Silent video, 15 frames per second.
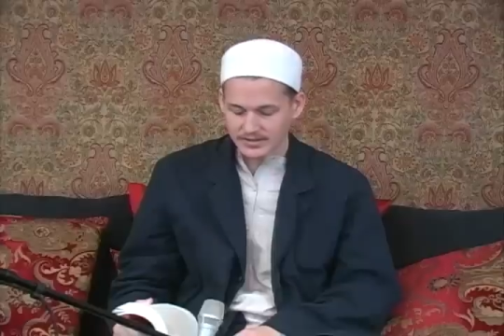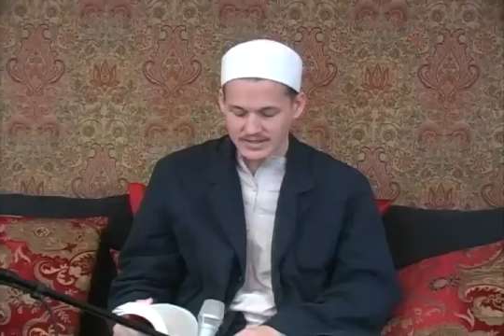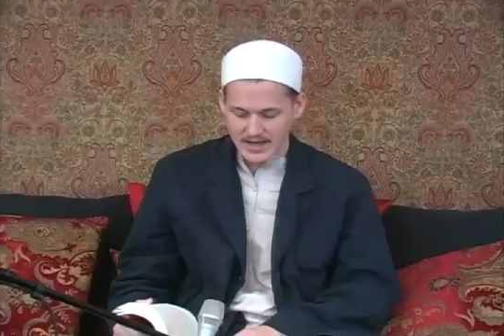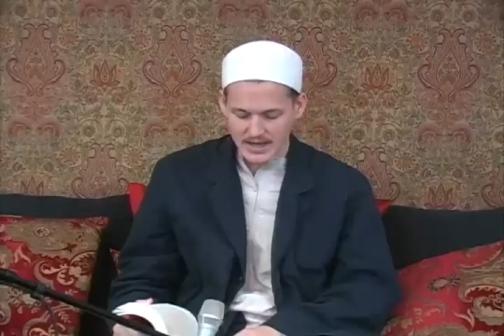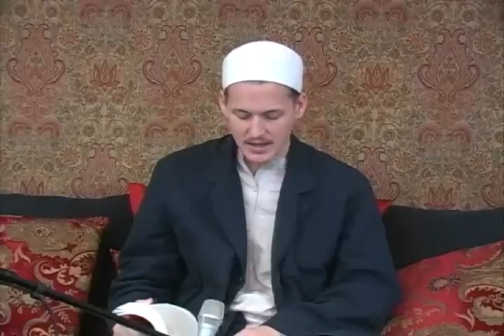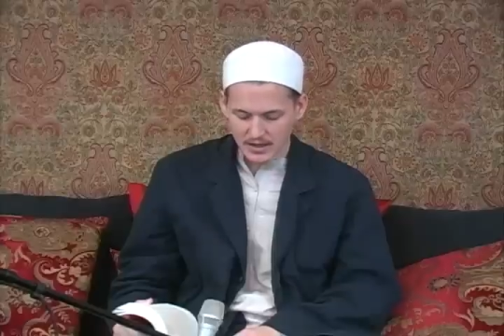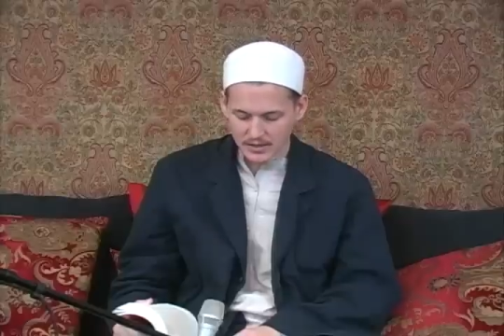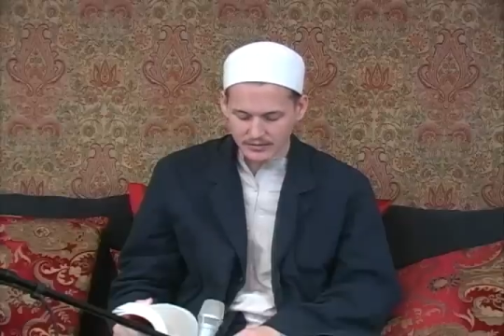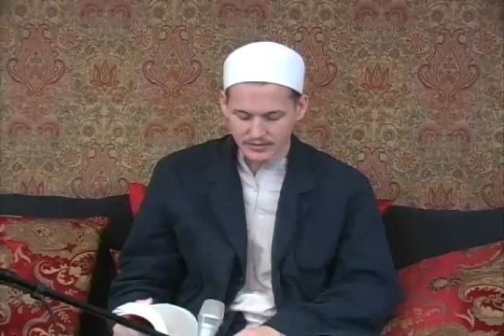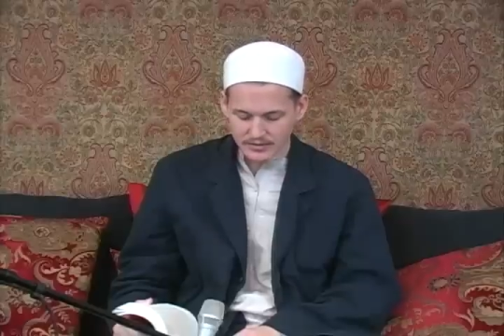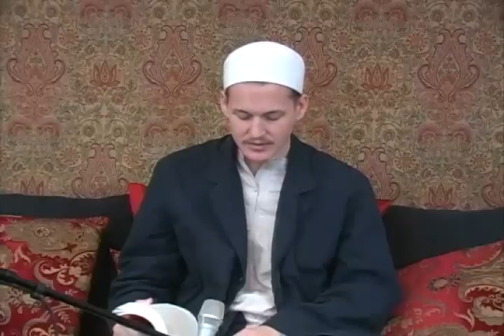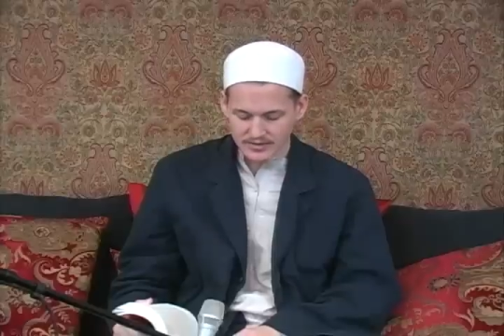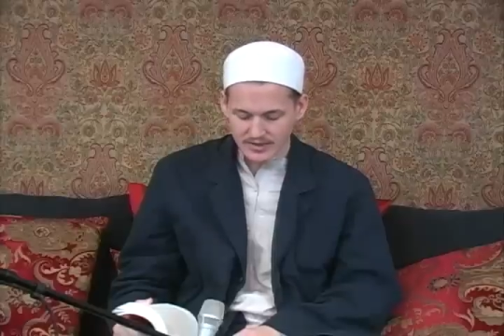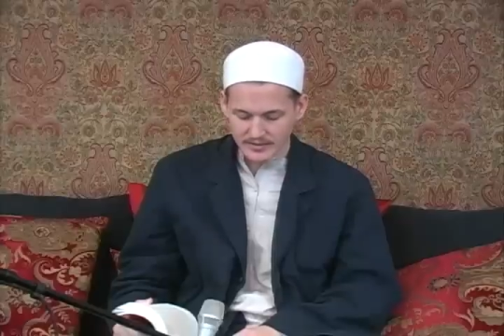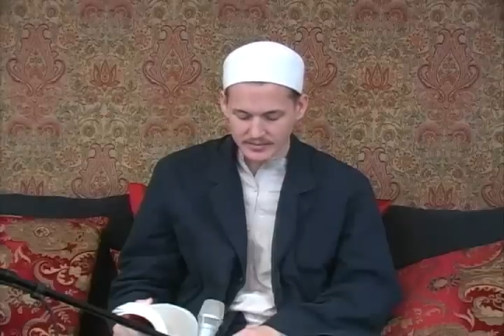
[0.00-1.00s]
not also
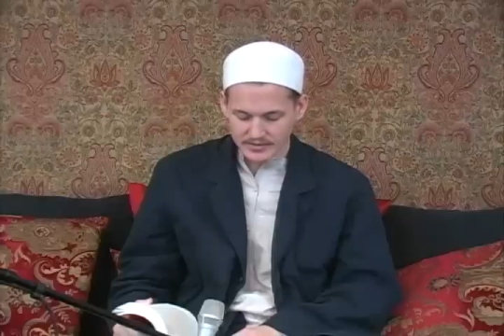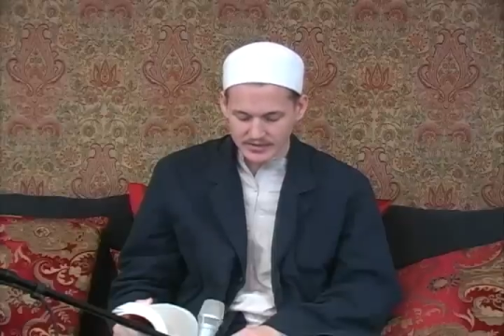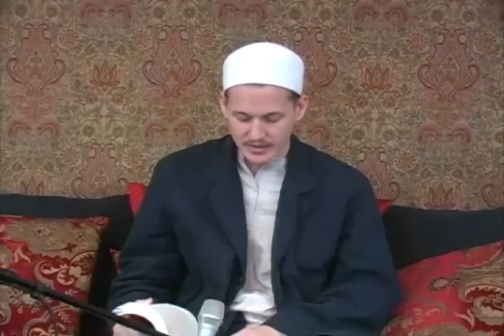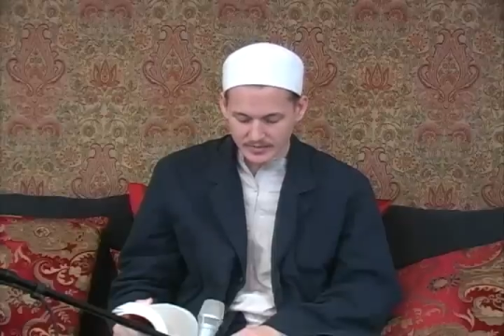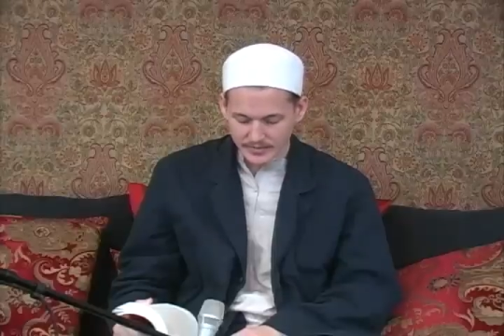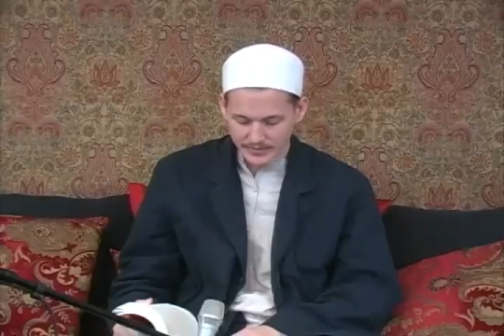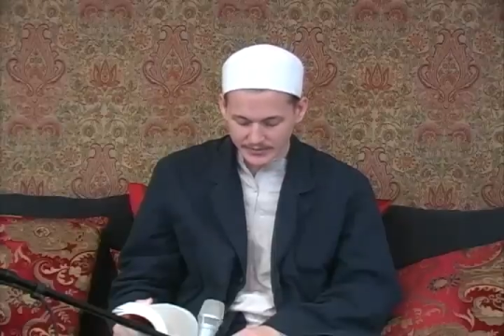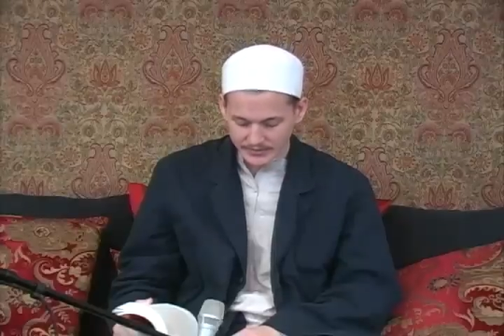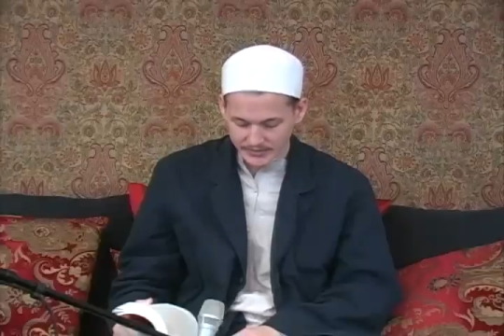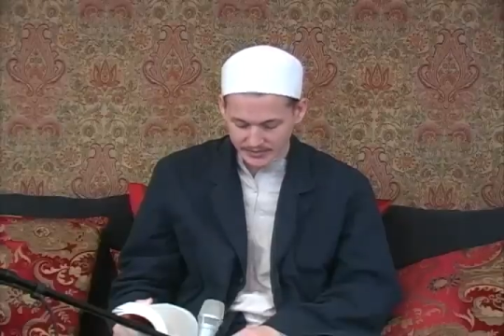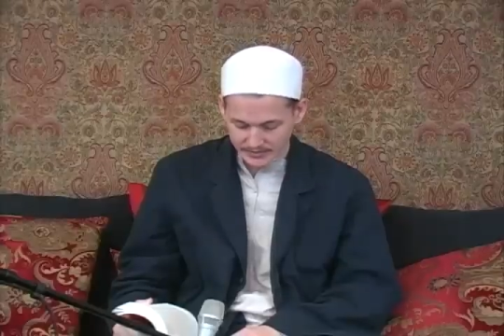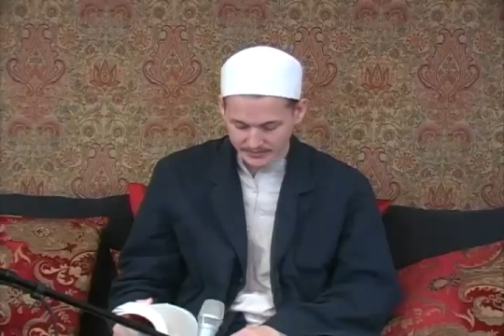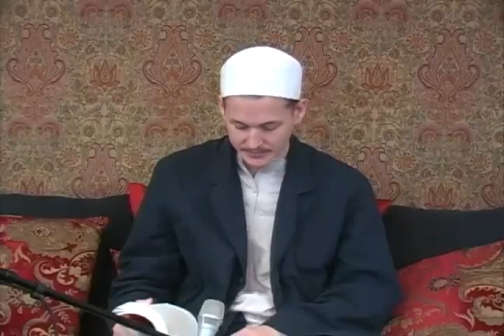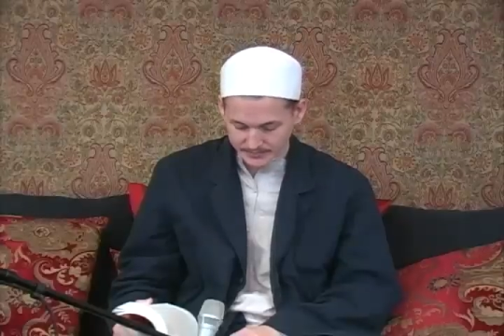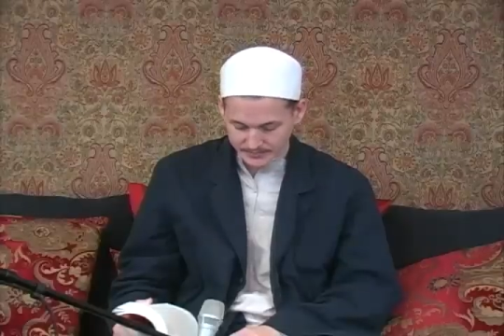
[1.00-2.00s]
the same as the ability